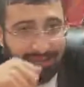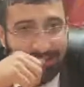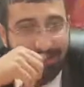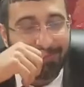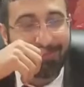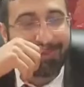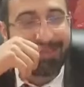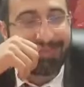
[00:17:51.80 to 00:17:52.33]

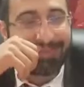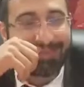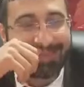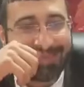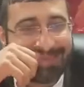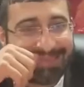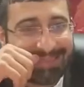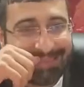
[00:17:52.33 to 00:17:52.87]
And what
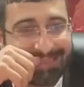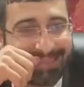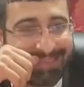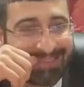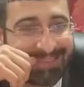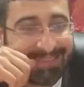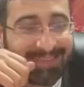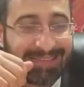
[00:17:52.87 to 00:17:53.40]
happens?
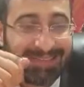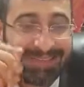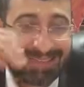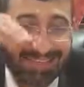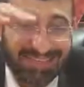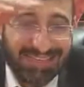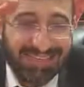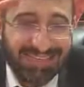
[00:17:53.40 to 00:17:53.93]

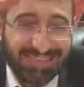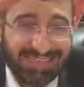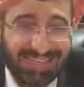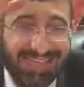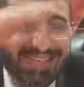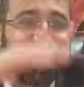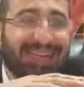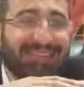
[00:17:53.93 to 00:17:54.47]
He
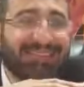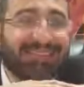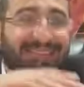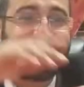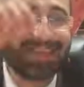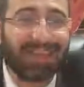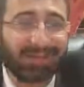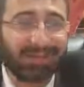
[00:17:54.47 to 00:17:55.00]
connects
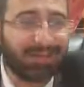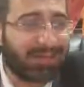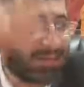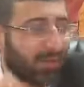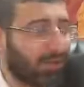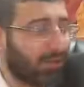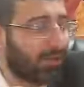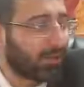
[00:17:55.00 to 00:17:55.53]
the heaven and
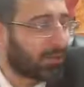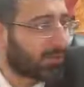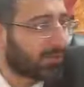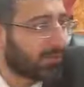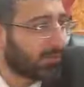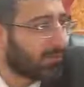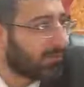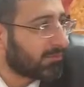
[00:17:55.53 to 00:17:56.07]
the earth
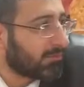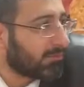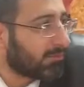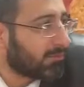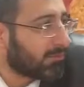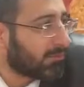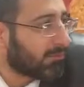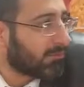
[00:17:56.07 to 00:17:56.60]

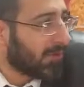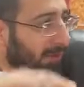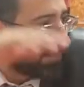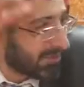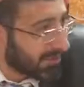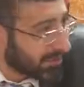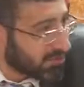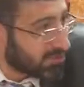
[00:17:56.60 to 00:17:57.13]
by
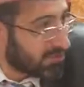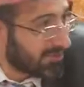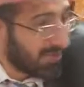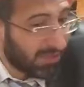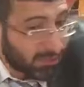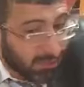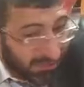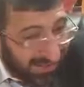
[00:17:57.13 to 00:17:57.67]
bringing
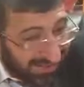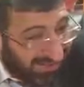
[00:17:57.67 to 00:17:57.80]
Shechina to the